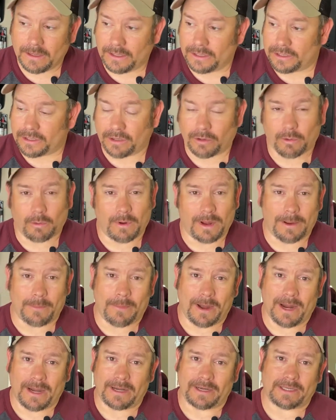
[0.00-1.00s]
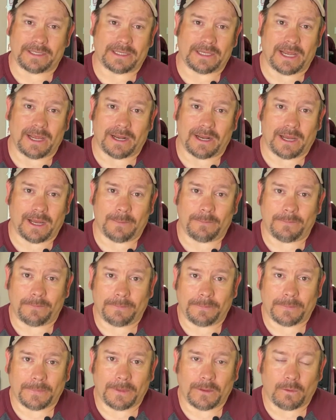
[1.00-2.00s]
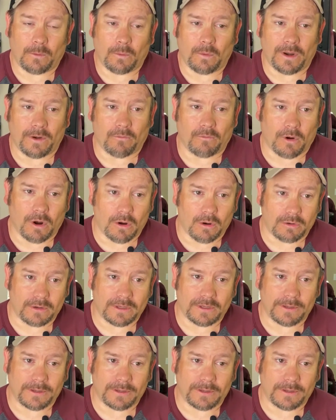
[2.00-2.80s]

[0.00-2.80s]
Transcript: So the way mine is set up, when Rogue